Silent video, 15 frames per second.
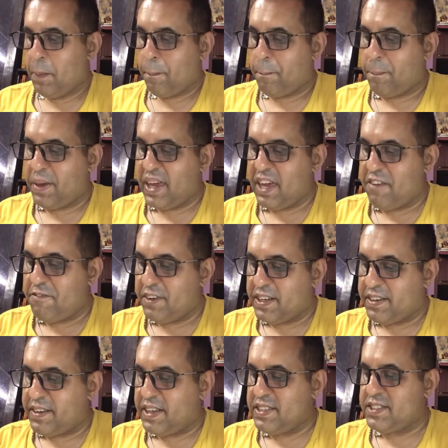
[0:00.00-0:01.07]
Be
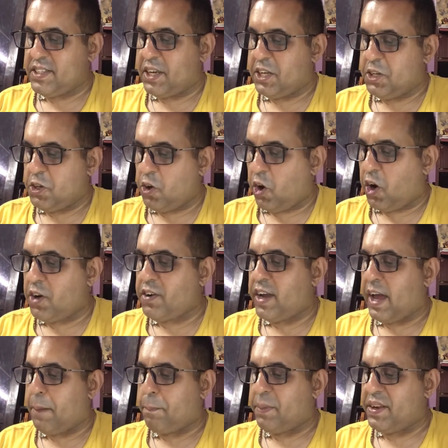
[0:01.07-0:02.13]
witness in your
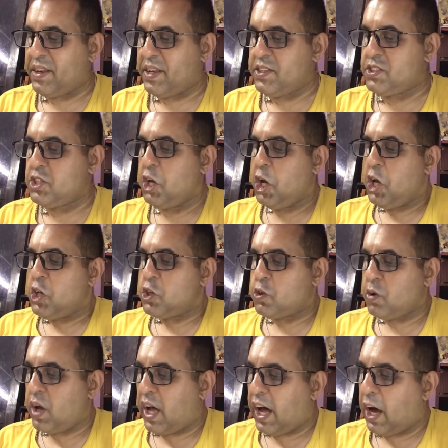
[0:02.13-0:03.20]
happiness to
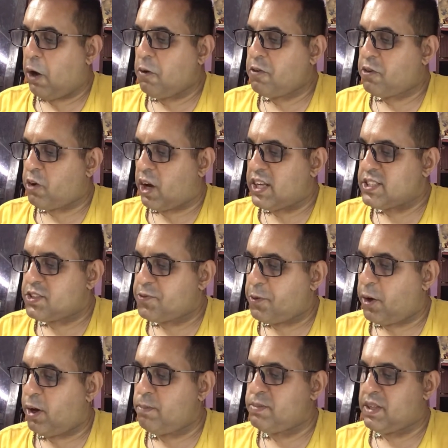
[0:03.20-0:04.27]
how
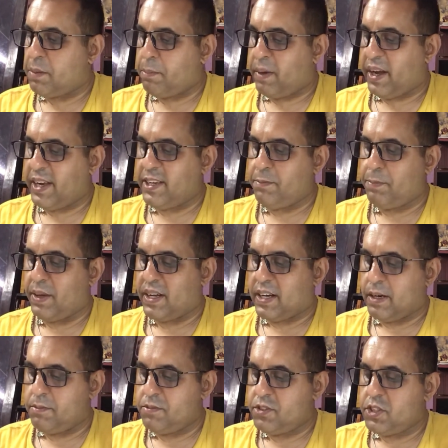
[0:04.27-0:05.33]
transformed the mind
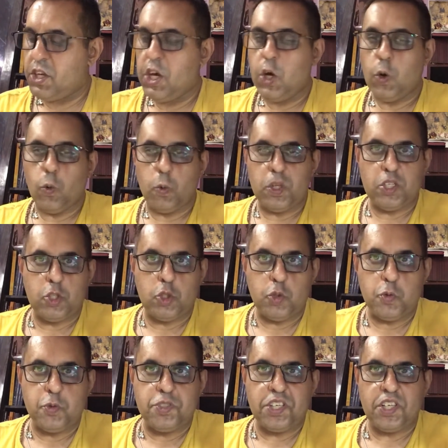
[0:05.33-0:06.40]
becomes which
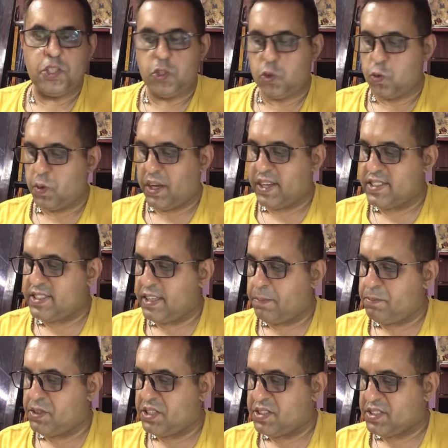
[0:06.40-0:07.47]
chooses to
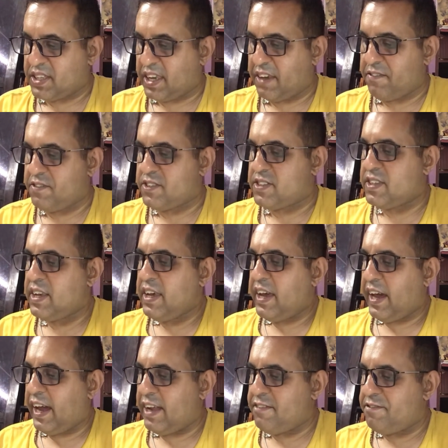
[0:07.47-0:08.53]
accept his gifts
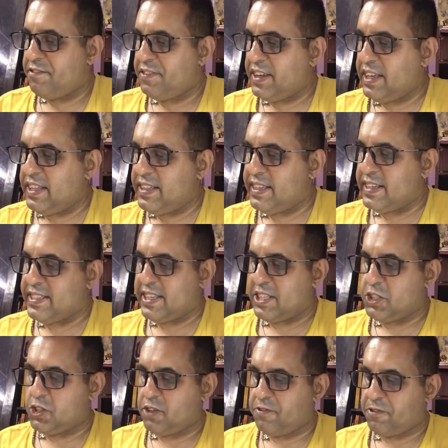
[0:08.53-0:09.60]
and feel the
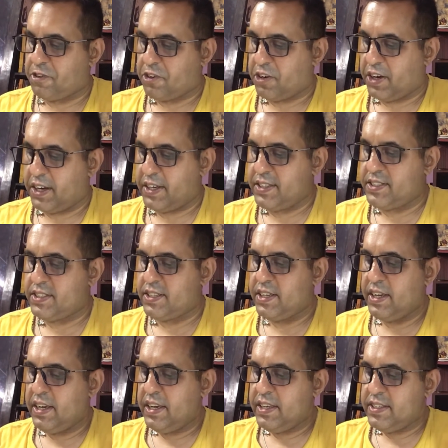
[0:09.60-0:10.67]
touch of Christ.
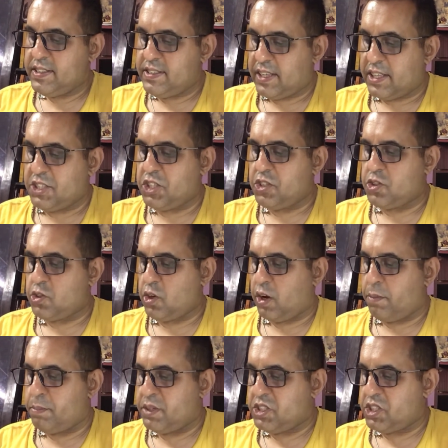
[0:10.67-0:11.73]
Such is
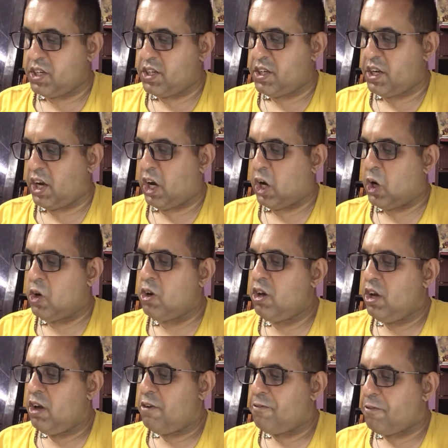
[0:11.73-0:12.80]
your mission now,
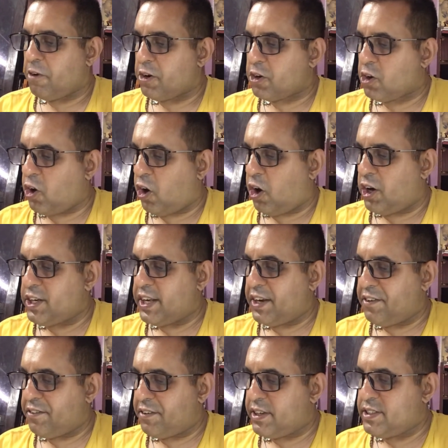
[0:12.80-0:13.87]
for God
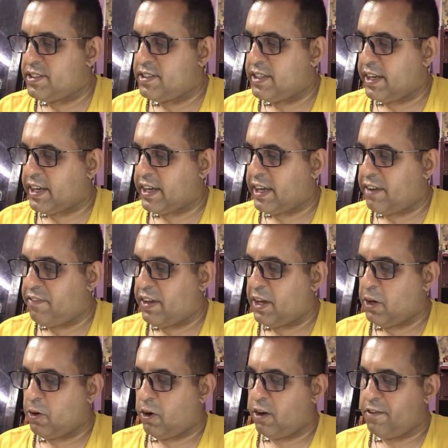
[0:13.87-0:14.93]
entrusts the
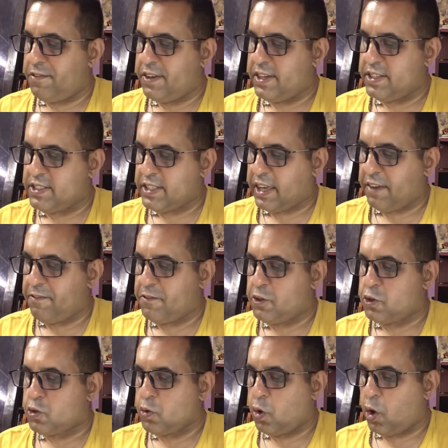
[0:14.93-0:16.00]
giving of his gifts
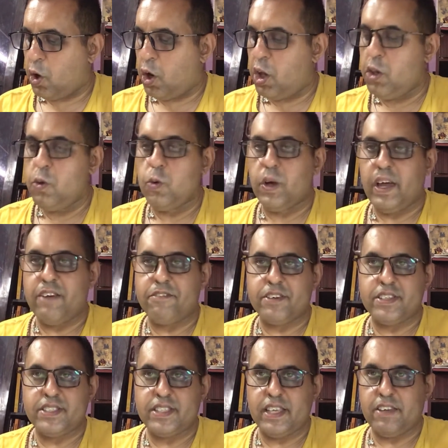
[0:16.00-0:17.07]
to all who have
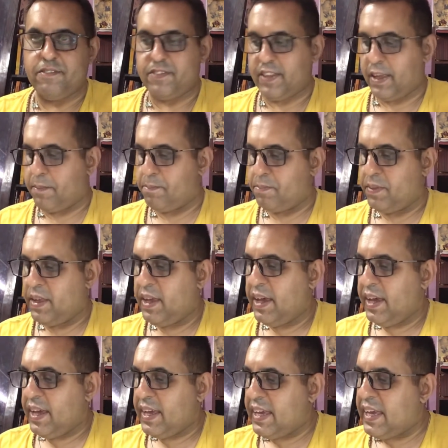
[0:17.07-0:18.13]
received them.
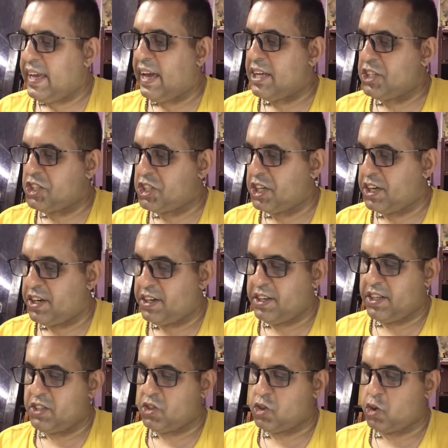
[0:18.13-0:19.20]
He has shared
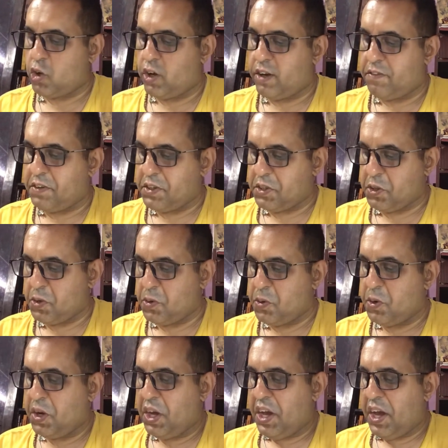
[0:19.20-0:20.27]
his joy with you,
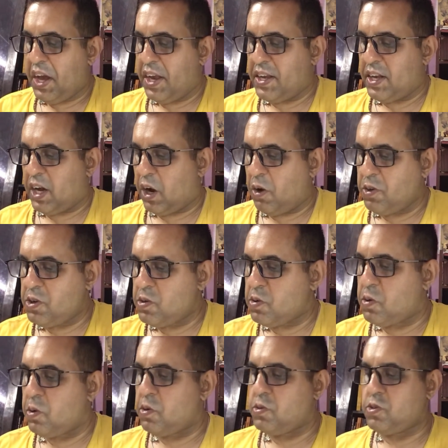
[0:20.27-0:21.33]
and now you
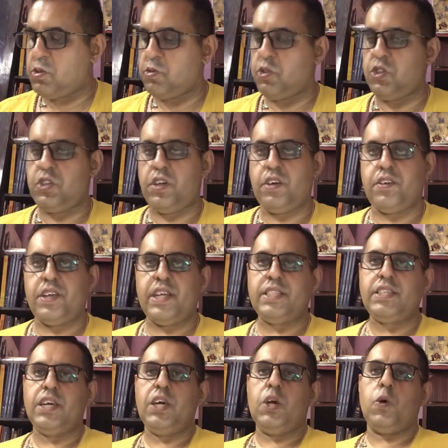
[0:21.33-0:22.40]
go to share it
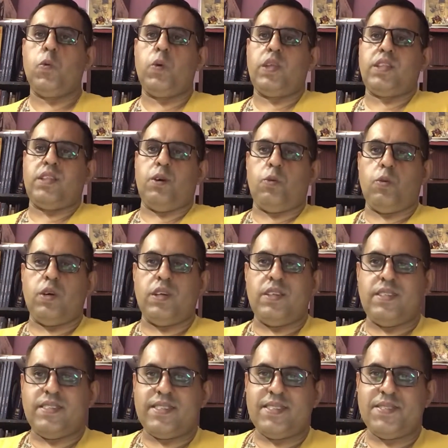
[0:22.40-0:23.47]
with the
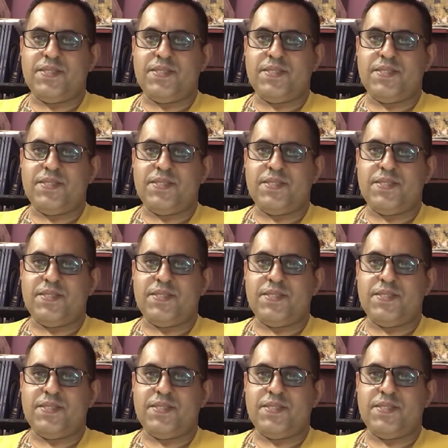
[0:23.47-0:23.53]
world.